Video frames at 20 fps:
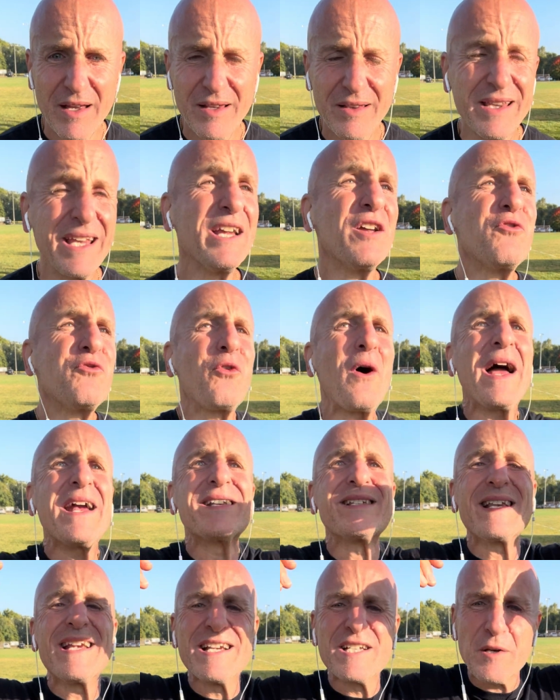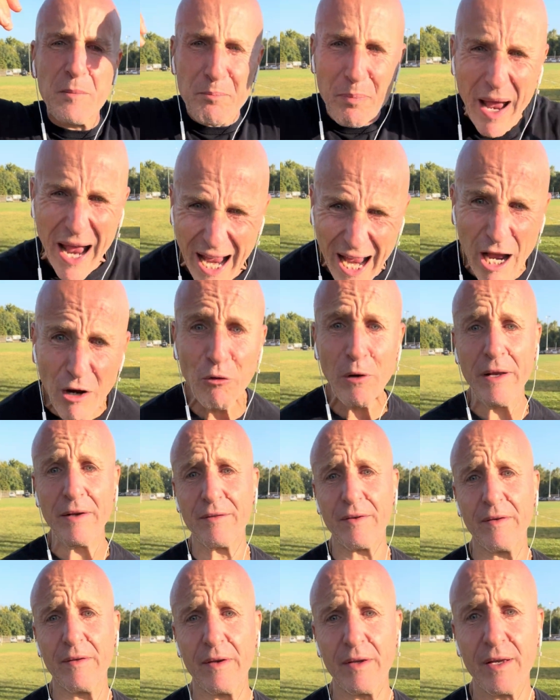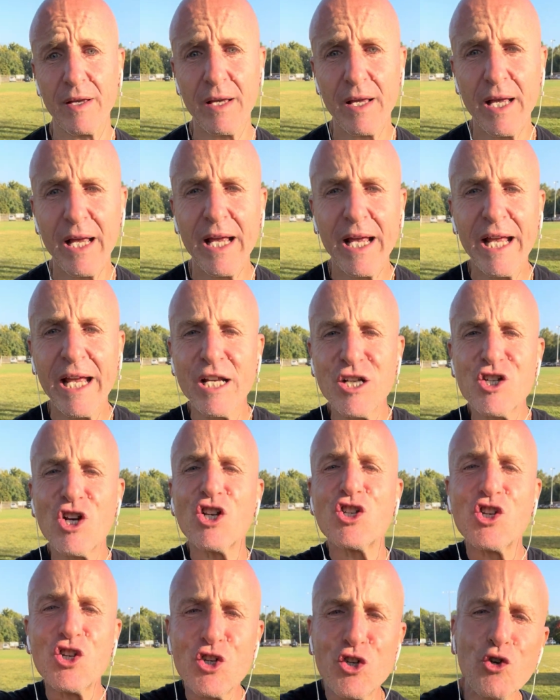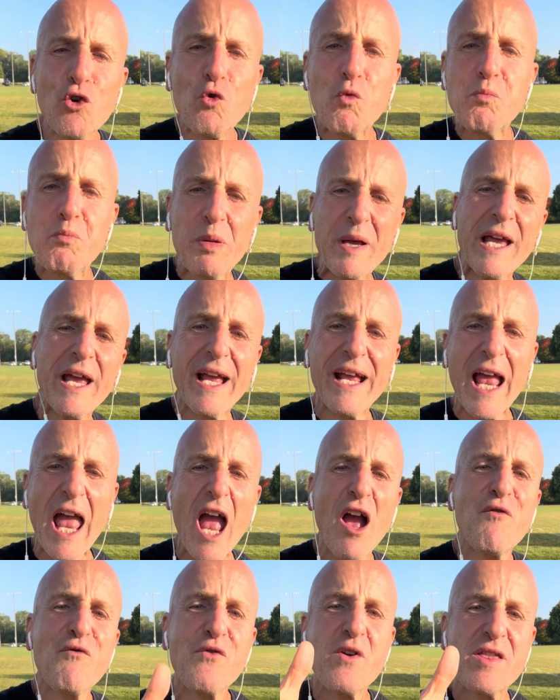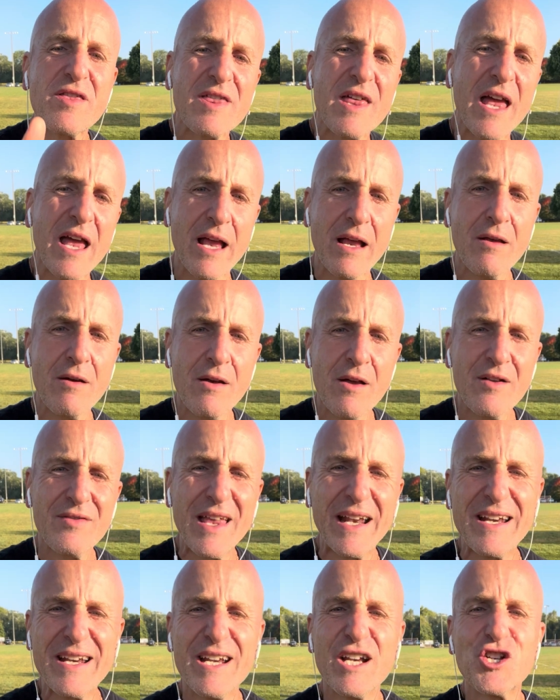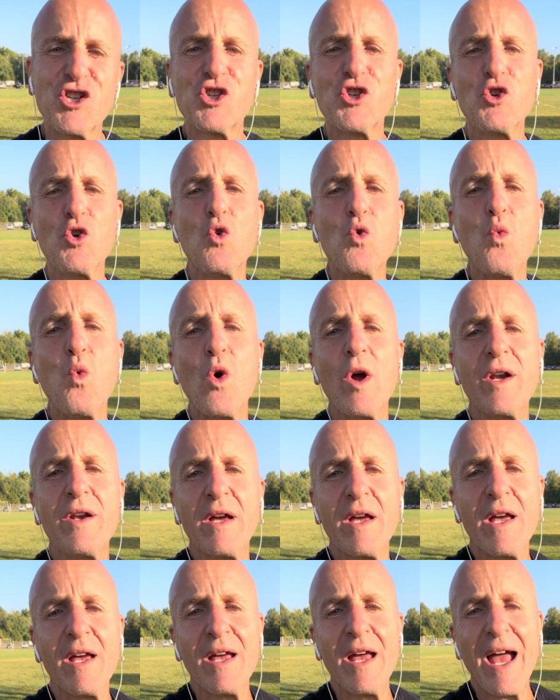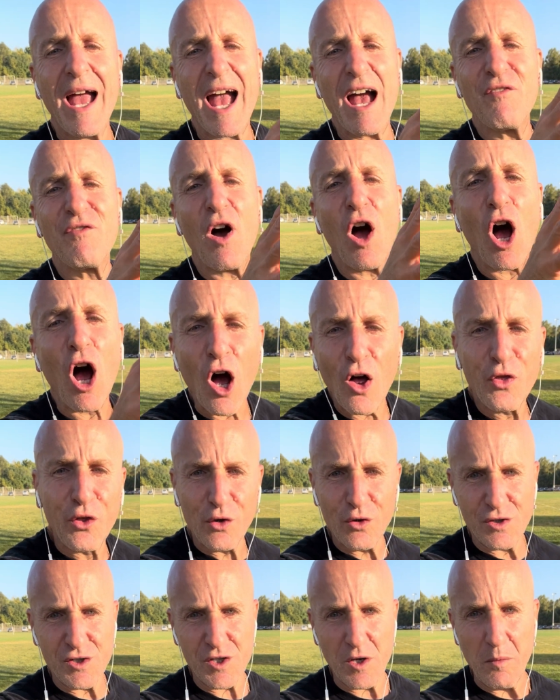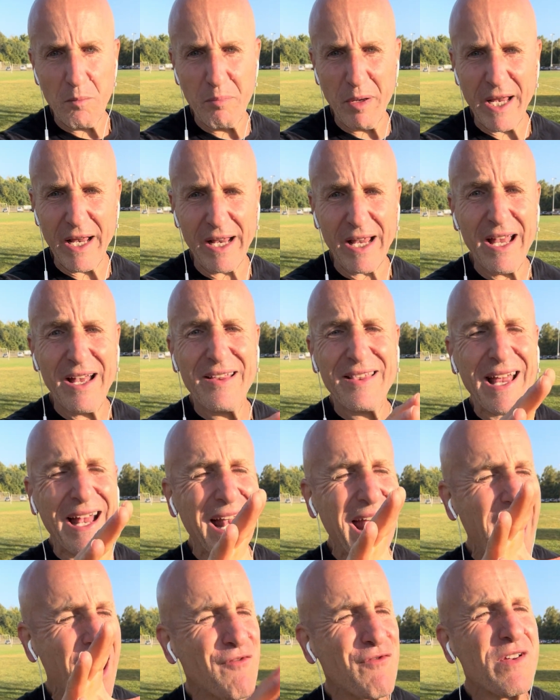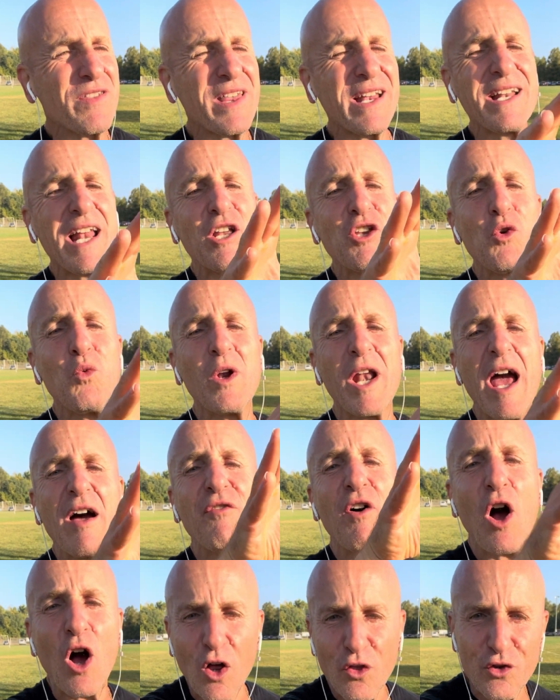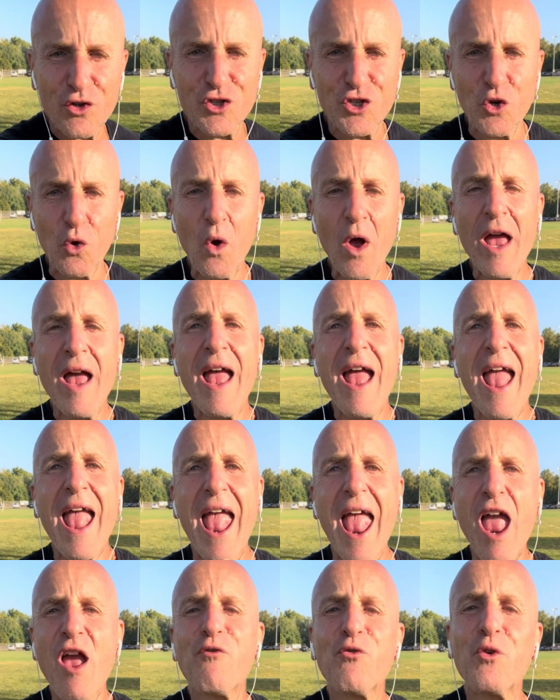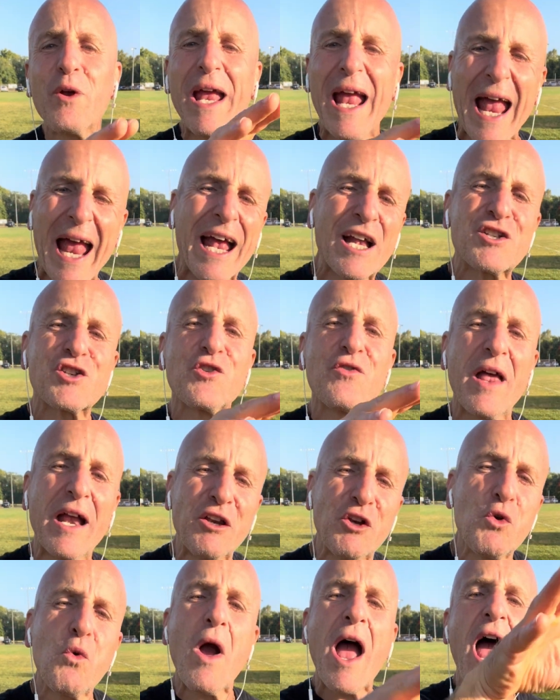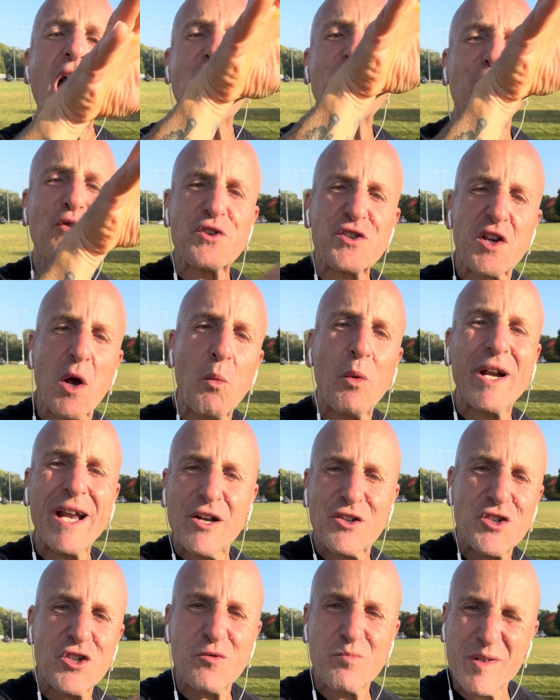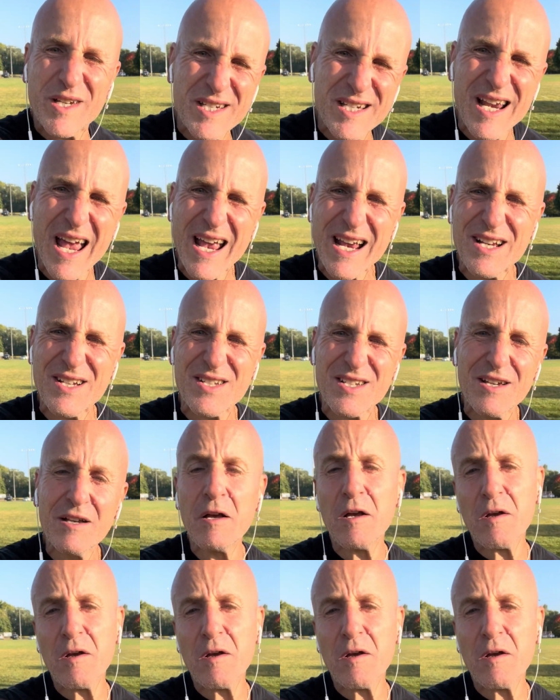The advice is apparent in just you being everything that it is you would have others be, that everything that you would have others do, every answer that you have for someone else's mistakes,